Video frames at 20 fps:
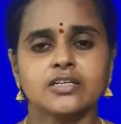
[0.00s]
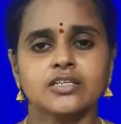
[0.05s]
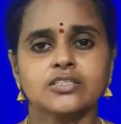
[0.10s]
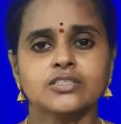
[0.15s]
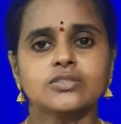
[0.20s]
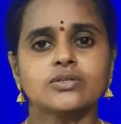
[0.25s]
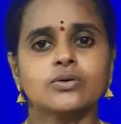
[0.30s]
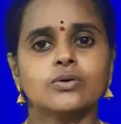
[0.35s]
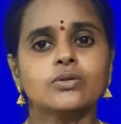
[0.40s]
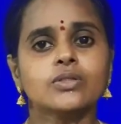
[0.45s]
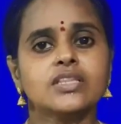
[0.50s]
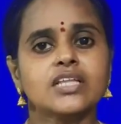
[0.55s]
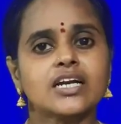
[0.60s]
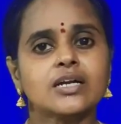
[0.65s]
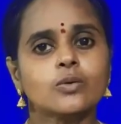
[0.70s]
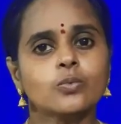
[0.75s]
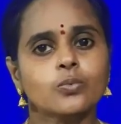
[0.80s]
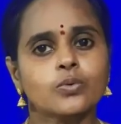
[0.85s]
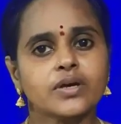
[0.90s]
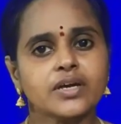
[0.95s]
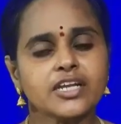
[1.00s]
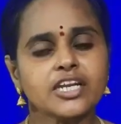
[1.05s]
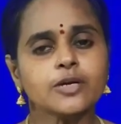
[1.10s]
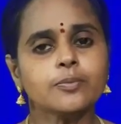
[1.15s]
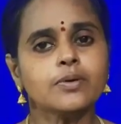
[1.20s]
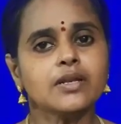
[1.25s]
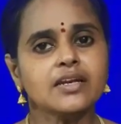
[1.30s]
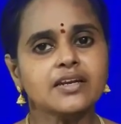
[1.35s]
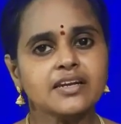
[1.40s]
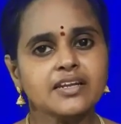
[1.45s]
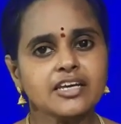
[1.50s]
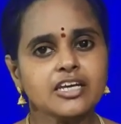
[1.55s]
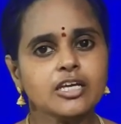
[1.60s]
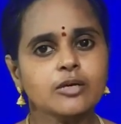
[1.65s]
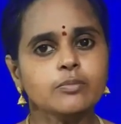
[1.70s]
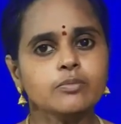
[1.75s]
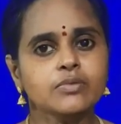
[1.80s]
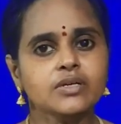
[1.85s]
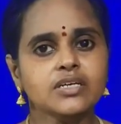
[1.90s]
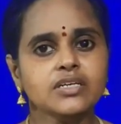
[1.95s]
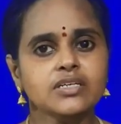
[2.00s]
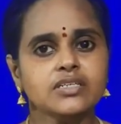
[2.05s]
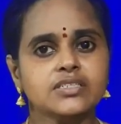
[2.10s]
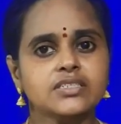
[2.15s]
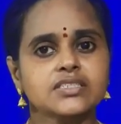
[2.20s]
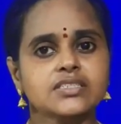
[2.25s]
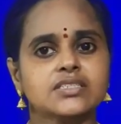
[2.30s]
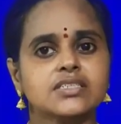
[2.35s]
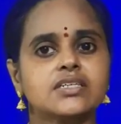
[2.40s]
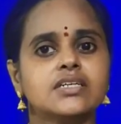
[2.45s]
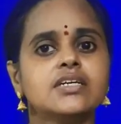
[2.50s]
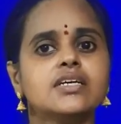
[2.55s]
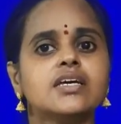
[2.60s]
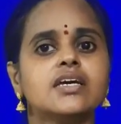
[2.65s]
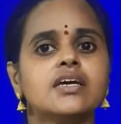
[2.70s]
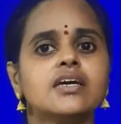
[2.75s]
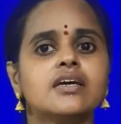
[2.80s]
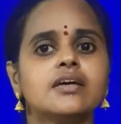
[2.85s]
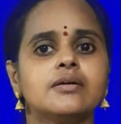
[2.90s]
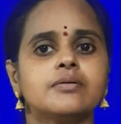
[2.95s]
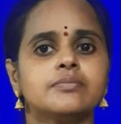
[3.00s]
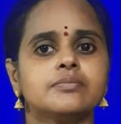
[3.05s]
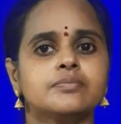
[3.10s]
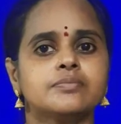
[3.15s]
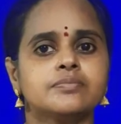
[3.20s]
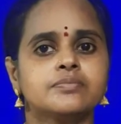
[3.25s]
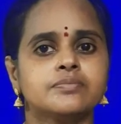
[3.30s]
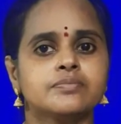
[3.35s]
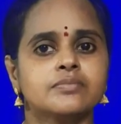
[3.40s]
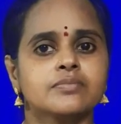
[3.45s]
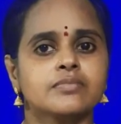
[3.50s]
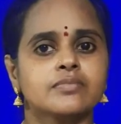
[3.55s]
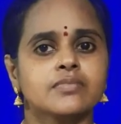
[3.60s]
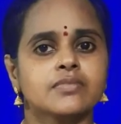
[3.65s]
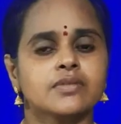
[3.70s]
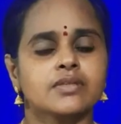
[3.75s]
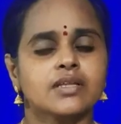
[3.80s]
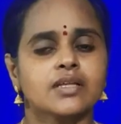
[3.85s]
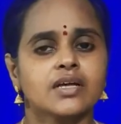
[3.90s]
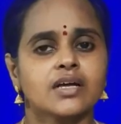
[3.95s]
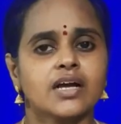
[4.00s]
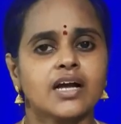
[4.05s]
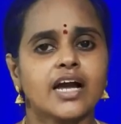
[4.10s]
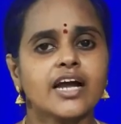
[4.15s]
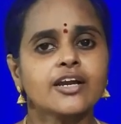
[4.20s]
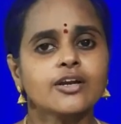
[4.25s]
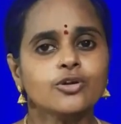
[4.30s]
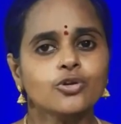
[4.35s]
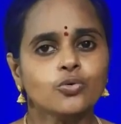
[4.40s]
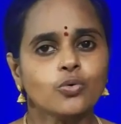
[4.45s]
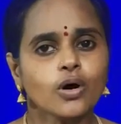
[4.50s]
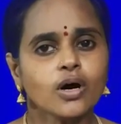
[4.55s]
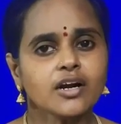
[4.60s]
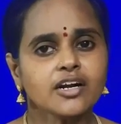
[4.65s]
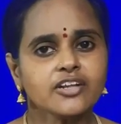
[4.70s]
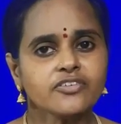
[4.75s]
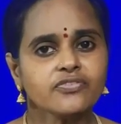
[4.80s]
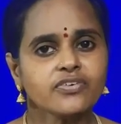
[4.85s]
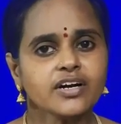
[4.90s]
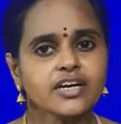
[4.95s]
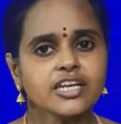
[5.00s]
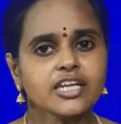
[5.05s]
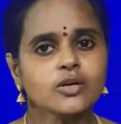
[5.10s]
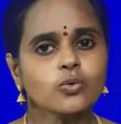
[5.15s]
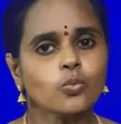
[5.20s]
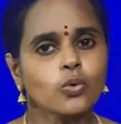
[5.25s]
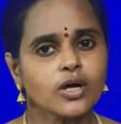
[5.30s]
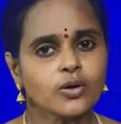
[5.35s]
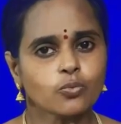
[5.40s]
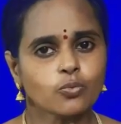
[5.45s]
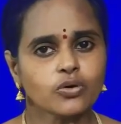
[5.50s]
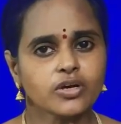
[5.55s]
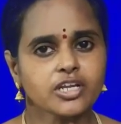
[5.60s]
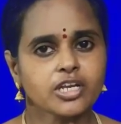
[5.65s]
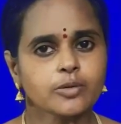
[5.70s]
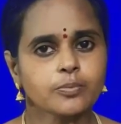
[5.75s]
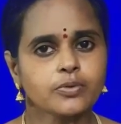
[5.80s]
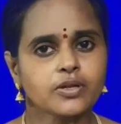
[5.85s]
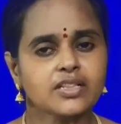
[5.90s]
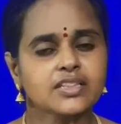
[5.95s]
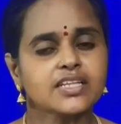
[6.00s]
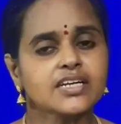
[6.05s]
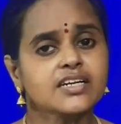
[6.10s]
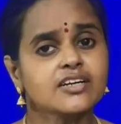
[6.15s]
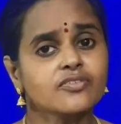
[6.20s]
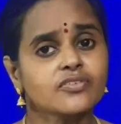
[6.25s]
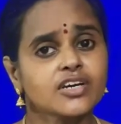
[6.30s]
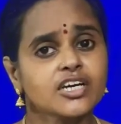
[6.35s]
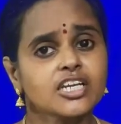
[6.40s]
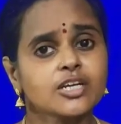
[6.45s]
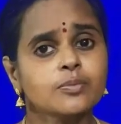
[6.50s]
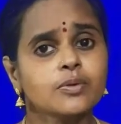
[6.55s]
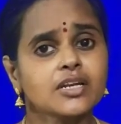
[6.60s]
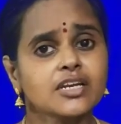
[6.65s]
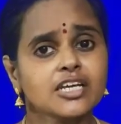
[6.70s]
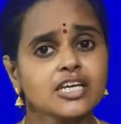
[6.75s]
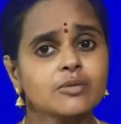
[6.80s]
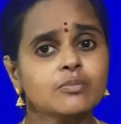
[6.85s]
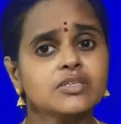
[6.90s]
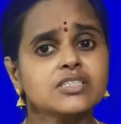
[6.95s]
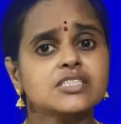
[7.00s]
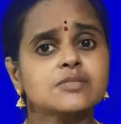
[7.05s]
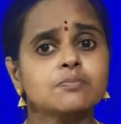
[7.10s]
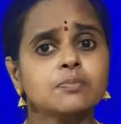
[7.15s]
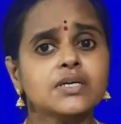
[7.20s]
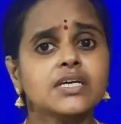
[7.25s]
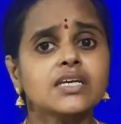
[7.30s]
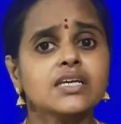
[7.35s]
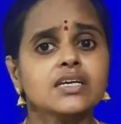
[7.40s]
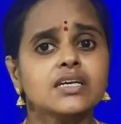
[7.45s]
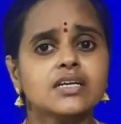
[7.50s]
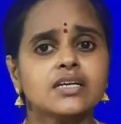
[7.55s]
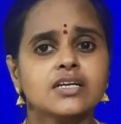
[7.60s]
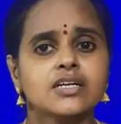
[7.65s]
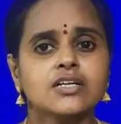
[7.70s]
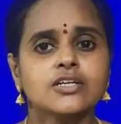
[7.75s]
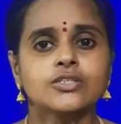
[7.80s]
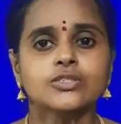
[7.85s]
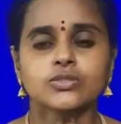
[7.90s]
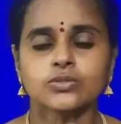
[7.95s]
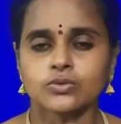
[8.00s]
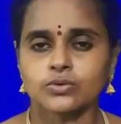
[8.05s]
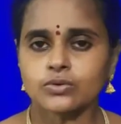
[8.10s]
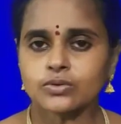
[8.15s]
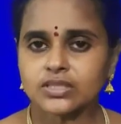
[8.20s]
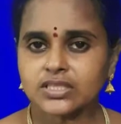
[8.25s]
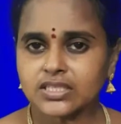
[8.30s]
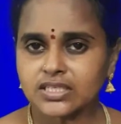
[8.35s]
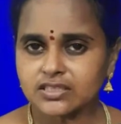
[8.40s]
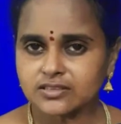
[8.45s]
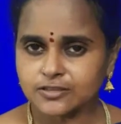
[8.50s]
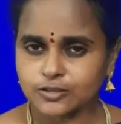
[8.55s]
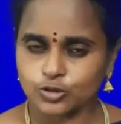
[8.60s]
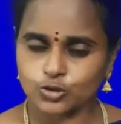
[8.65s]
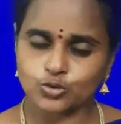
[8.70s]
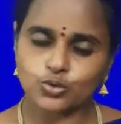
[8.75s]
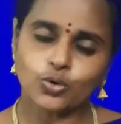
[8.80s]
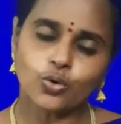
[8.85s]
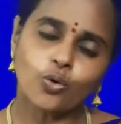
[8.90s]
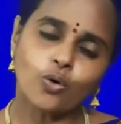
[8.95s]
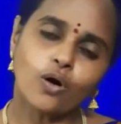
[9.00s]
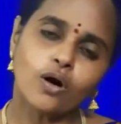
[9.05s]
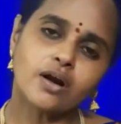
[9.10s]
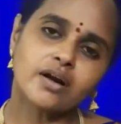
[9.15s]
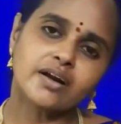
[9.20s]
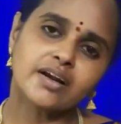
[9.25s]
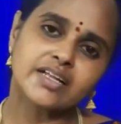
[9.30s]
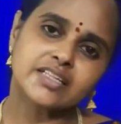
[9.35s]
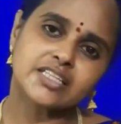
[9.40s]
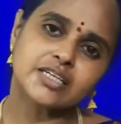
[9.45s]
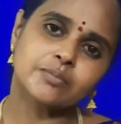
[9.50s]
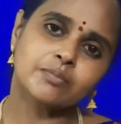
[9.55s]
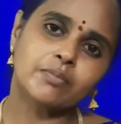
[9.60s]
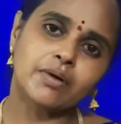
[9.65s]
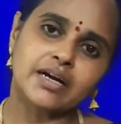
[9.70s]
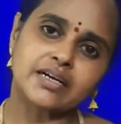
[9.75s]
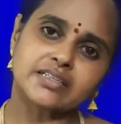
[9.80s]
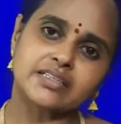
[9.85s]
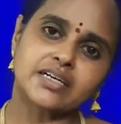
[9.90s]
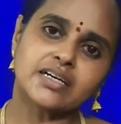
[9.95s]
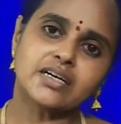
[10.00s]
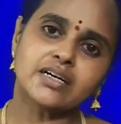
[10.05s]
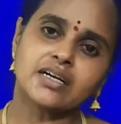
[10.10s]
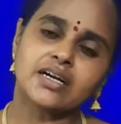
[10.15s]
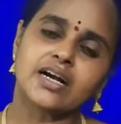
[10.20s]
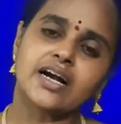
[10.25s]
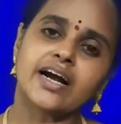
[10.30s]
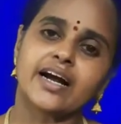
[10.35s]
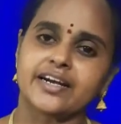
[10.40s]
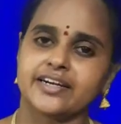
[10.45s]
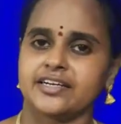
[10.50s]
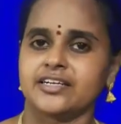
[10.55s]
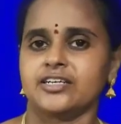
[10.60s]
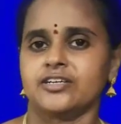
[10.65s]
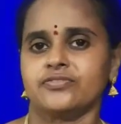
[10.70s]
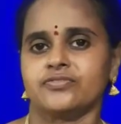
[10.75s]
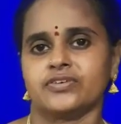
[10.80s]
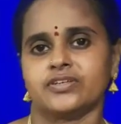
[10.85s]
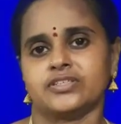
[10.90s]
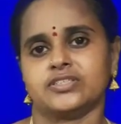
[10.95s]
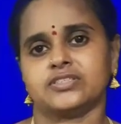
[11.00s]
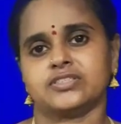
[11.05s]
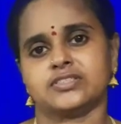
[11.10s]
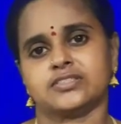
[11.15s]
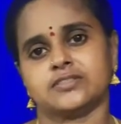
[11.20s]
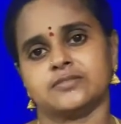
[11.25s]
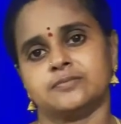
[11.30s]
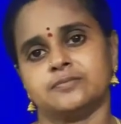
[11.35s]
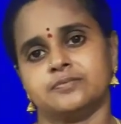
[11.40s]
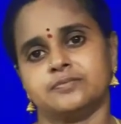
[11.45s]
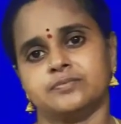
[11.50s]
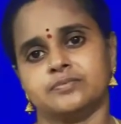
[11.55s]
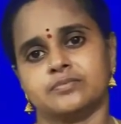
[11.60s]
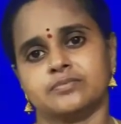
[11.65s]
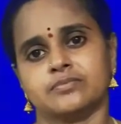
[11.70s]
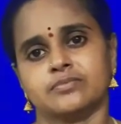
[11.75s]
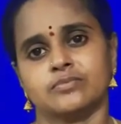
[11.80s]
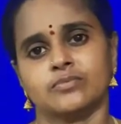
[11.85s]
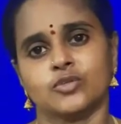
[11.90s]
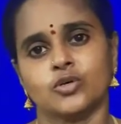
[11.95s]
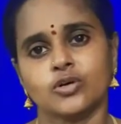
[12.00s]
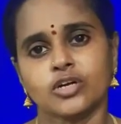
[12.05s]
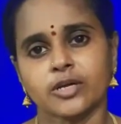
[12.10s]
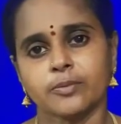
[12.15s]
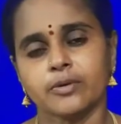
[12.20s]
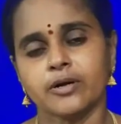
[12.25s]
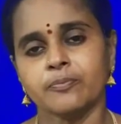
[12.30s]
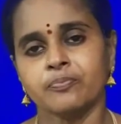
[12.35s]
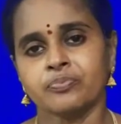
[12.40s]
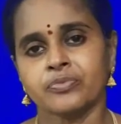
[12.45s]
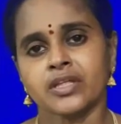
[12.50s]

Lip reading: So that variable name is A, and you are defining one variable, that variable name is B. So these two are nothing but the identifiers. Okay, ma?